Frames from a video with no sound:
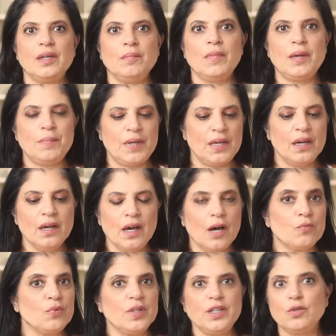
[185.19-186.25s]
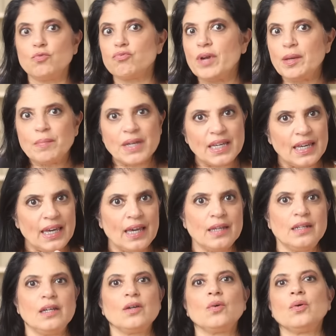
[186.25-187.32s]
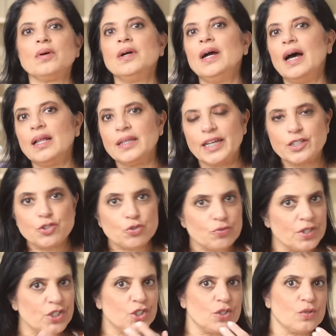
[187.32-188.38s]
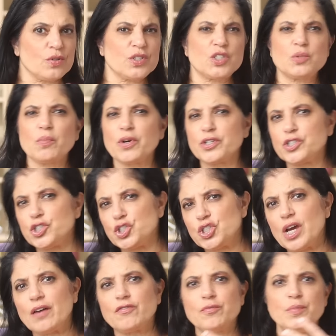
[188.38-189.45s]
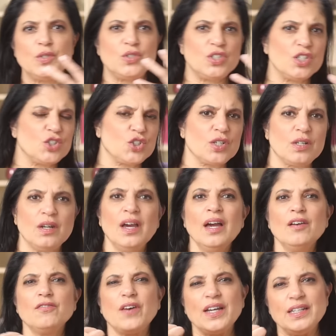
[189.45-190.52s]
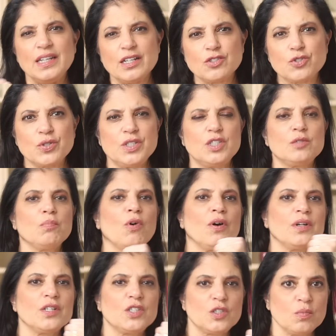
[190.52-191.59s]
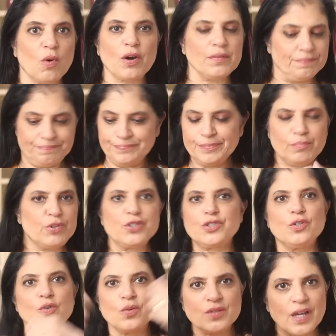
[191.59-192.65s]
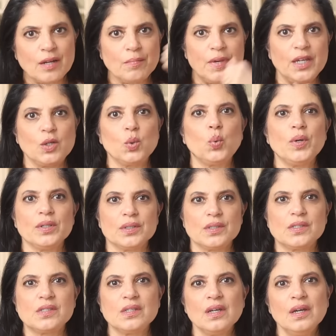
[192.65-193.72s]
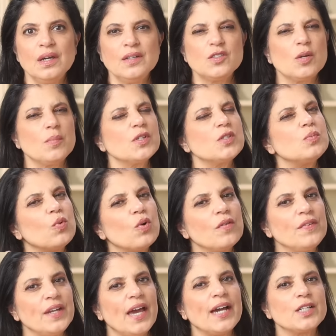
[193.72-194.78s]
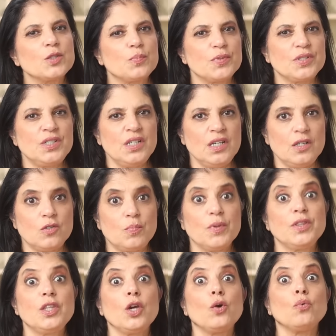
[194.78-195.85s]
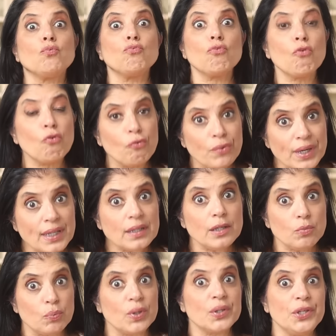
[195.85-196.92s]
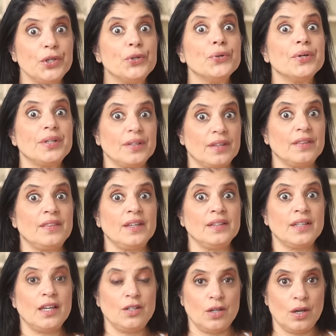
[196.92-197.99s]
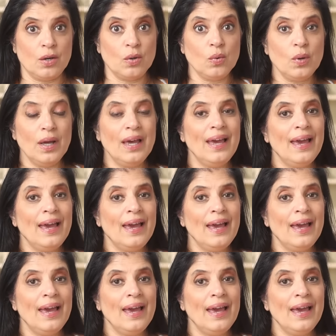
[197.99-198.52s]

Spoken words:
They may be a really great mechanic or electrician or a smart chef, musician, financially smart, a smart person who knows how to make quilts. It's almost more of an expertise, but they're really, really good at the thing they know,